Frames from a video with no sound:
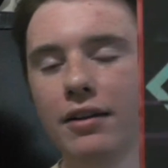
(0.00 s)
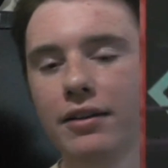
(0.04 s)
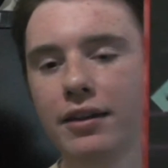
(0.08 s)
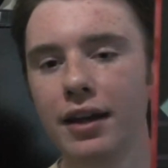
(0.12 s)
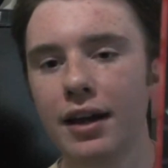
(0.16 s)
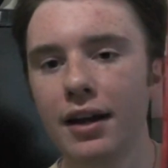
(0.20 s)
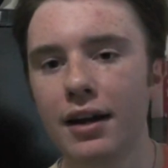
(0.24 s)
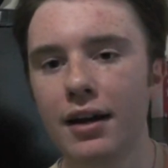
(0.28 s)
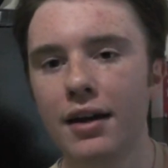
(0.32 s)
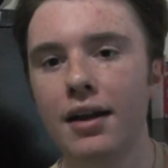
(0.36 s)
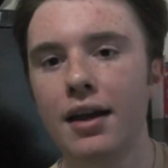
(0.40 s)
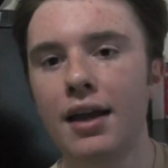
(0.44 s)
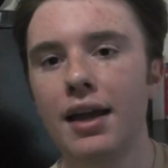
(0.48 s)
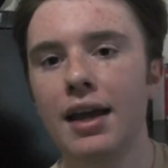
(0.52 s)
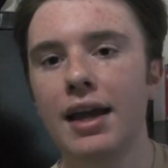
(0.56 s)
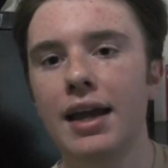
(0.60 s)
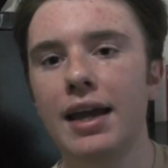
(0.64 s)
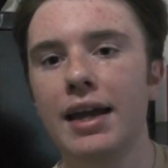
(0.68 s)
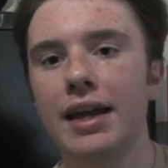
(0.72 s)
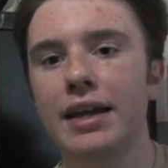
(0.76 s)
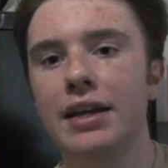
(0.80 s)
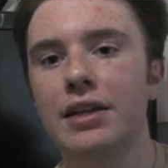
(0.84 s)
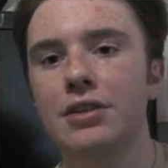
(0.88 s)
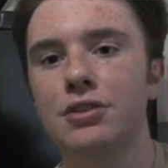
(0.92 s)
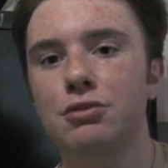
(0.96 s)
there,
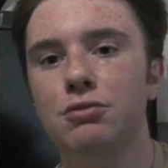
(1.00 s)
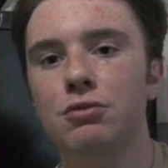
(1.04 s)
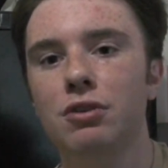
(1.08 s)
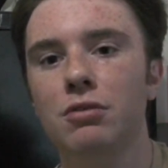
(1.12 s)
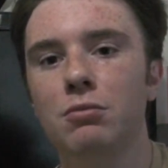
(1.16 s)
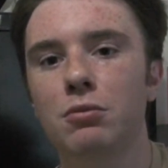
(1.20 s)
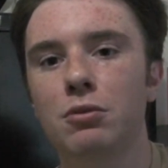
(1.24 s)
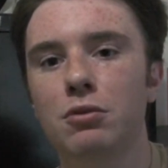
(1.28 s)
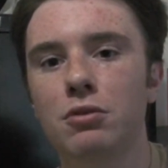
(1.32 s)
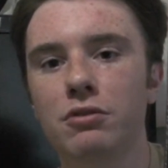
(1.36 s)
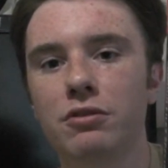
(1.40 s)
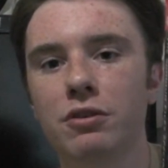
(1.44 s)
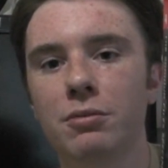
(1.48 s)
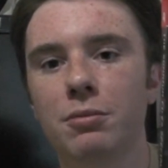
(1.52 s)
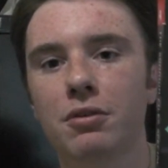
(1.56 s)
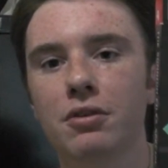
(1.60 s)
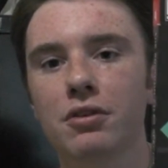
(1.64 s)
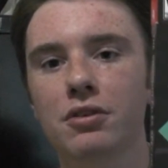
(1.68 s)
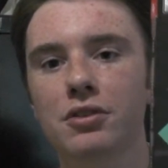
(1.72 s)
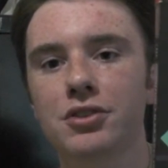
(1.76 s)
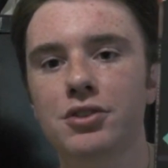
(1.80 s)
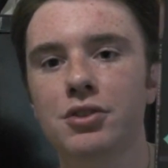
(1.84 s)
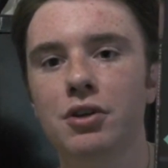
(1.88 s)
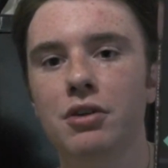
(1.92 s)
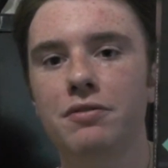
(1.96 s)
is removable.
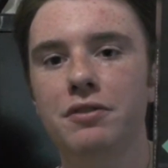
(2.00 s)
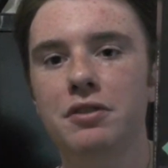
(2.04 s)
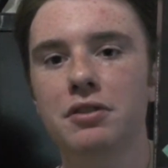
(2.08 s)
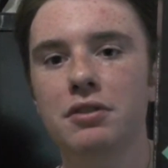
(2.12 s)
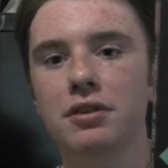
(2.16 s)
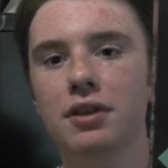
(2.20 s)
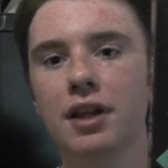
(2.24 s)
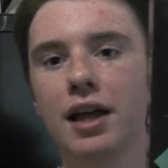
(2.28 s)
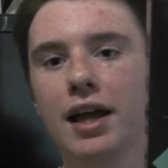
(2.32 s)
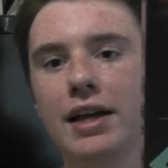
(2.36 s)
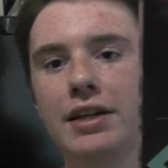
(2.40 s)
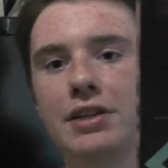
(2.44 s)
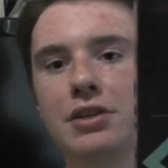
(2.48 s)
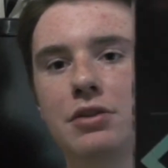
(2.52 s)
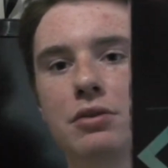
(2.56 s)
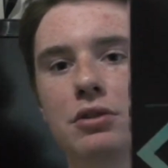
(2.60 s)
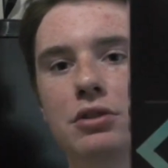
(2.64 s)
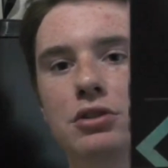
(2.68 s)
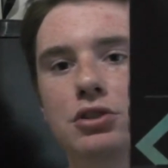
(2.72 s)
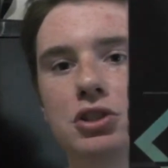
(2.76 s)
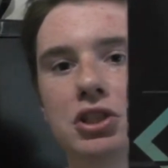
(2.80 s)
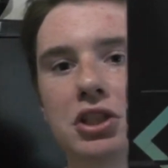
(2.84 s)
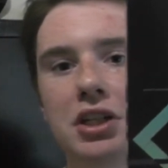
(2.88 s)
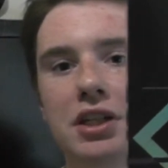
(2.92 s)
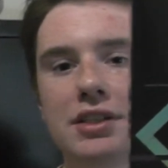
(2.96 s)
So if you'd like, you can
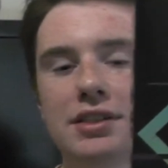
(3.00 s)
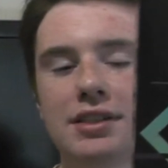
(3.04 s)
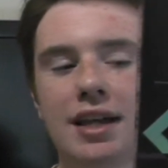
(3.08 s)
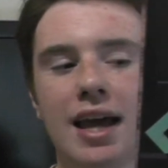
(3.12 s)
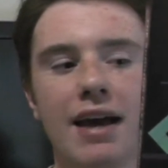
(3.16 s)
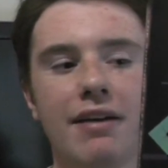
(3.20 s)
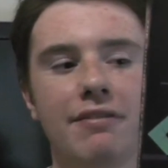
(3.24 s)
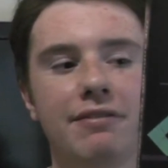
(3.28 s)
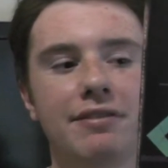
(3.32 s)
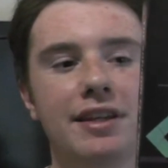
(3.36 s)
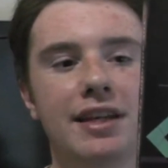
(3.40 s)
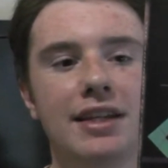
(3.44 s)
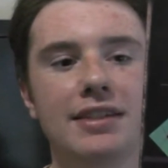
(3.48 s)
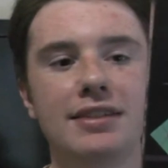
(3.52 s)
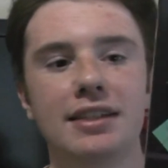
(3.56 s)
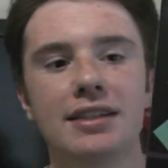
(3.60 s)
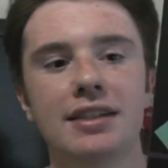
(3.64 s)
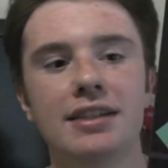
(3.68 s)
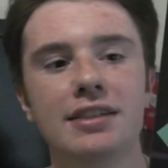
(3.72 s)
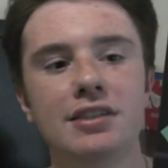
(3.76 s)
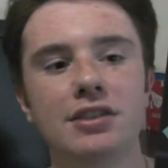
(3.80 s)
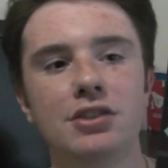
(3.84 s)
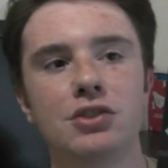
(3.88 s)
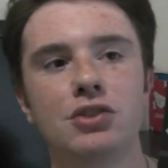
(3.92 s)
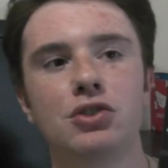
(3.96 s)
just have this, and
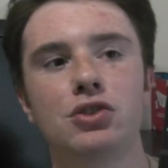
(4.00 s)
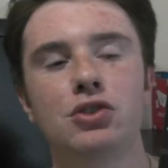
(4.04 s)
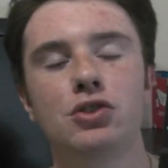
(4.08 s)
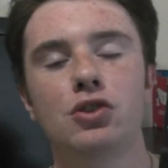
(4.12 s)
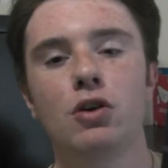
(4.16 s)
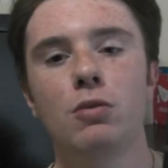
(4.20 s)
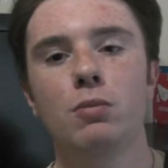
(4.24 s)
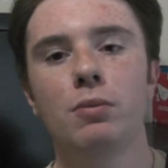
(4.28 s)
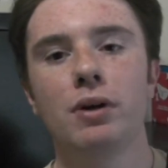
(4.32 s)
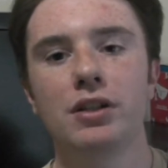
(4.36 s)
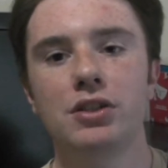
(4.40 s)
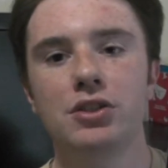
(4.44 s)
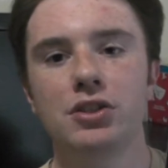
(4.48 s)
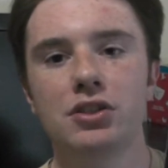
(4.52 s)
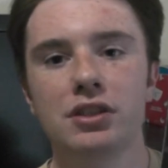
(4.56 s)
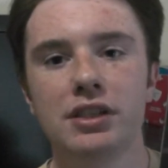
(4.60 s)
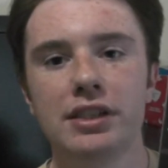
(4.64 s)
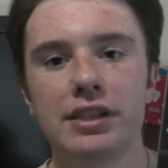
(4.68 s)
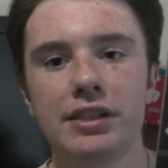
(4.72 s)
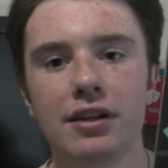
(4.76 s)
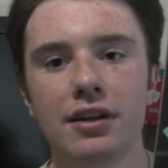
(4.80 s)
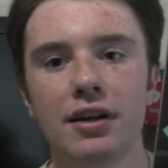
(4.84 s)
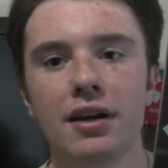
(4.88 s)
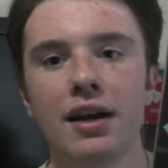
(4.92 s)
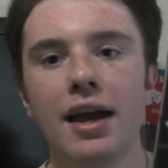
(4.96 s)
this is so much
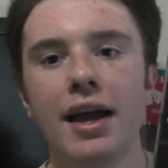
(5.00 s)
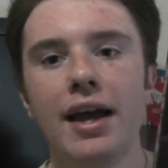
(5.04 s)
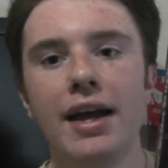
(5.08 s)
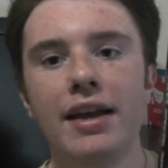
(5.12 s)
sleeker.